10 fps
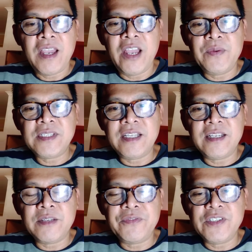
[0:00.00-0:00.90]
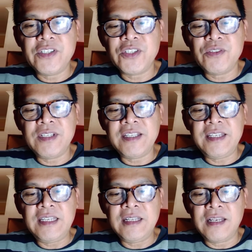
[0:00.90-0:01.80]
I was still a first-year student
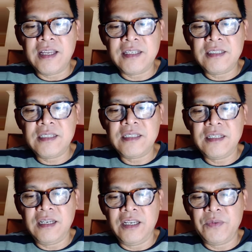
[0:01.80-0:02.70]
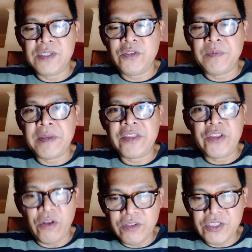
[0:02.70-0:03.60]
in England. I was doing my
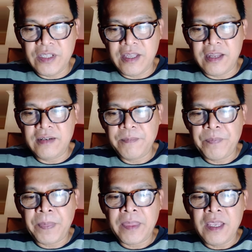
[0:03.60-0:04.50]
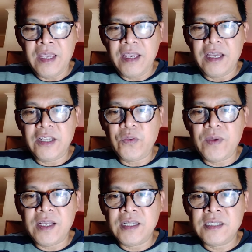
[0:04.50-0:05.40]
theology there. And it
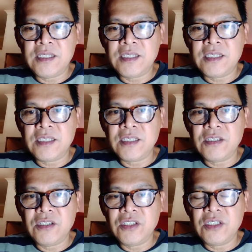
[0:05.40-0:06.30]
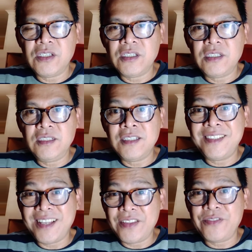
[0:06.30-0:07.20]
was the
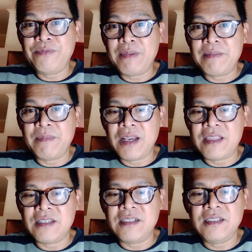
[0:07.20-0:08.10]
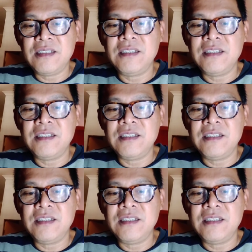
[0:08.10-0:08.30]
death of my mother.